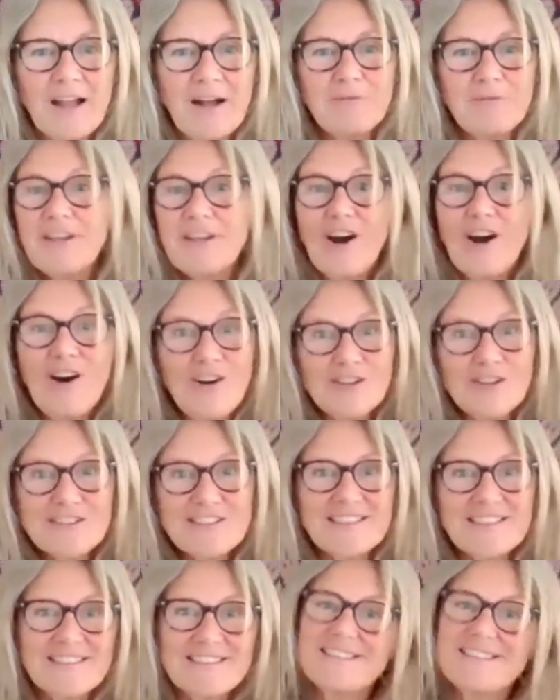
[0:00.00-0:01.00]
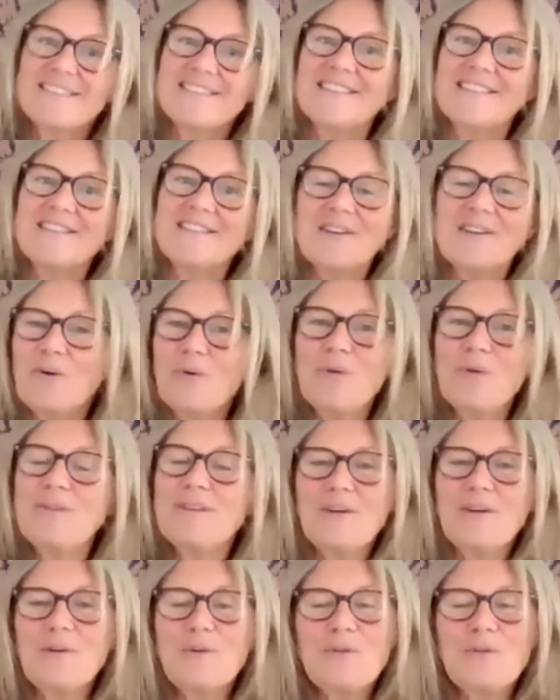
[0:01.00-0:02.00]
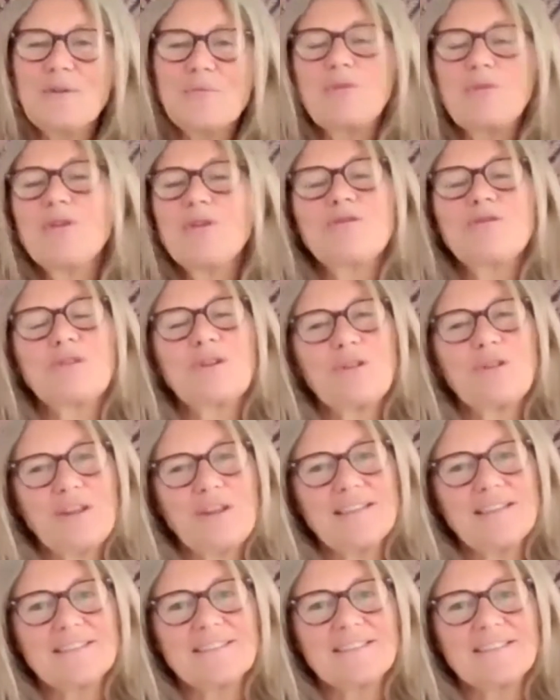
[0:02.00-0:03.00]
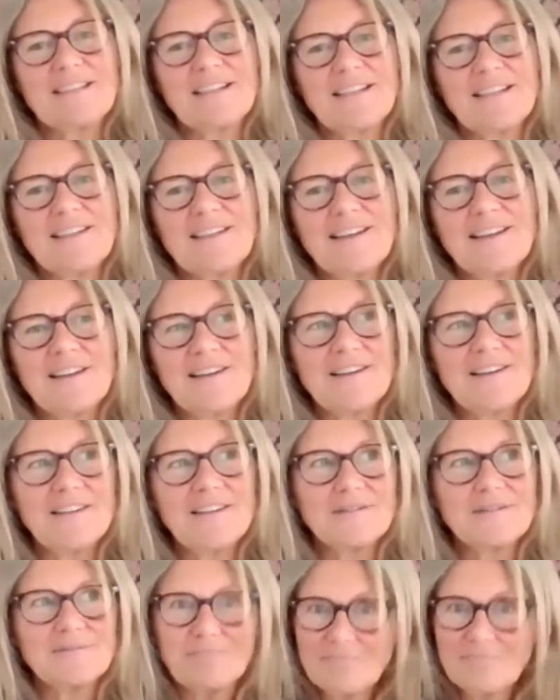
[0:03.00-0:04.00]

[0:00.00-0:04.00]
the artists and all the beautiful things that are